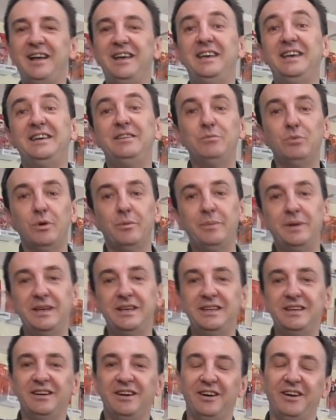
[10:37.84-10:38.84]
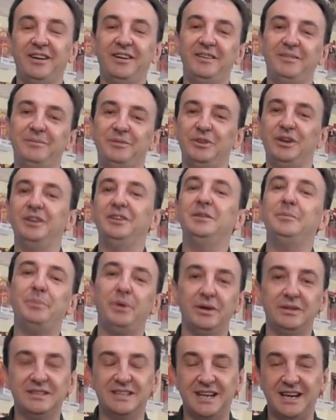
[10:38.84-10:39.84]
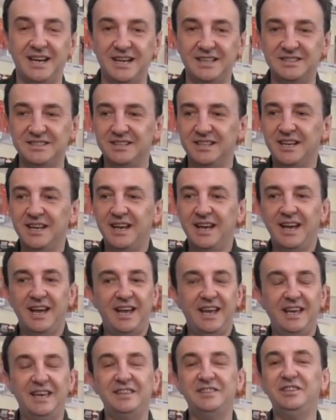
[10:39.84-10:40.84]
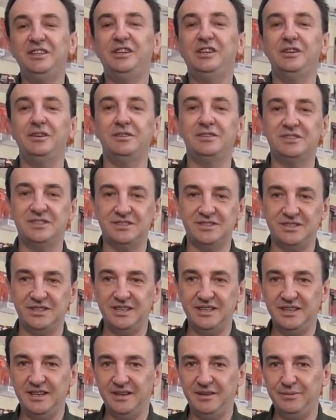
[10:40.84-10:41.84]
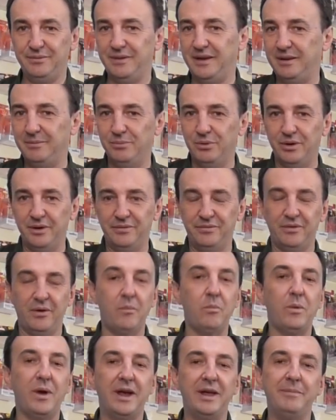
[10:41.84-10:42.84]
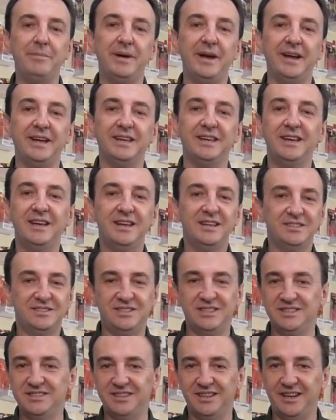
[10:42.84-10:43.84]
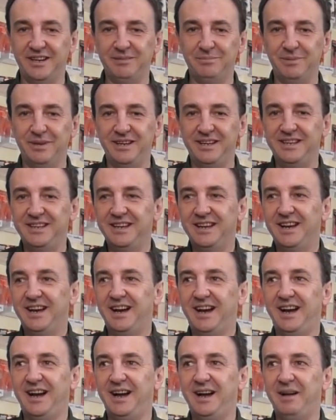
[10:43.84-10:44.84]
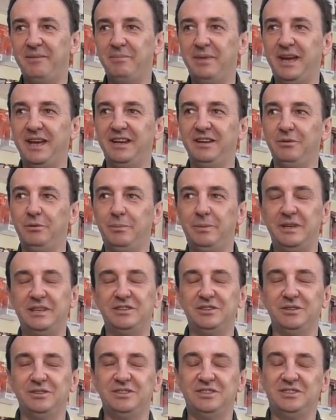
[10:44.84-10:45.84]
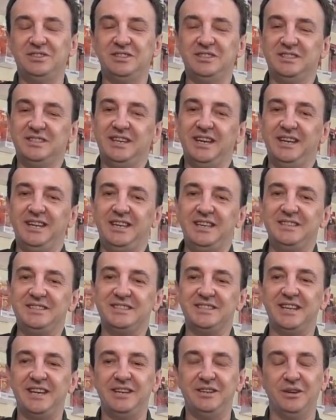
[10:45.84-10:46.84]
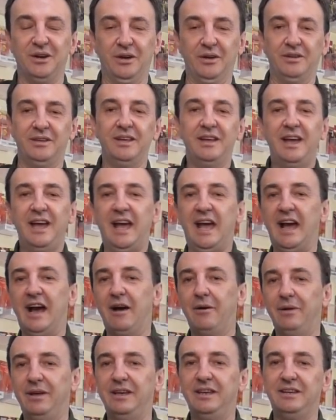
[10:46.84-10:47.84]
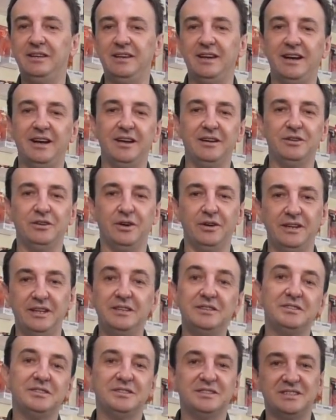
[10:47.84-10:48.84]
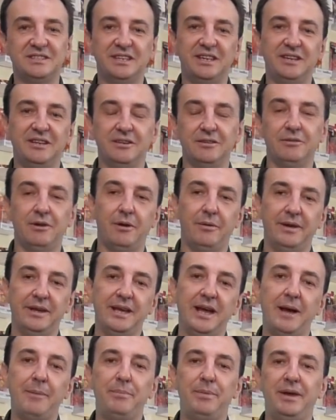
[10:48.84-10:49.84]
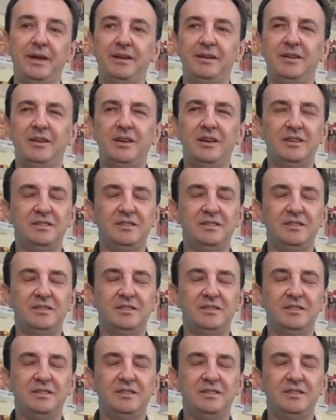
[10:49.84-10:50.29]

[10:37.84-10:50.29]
He will be on the podcast. He's a huge Sega fanboy from way back, just like me, and it would be good to just get his take on how he got into Sega growing up, and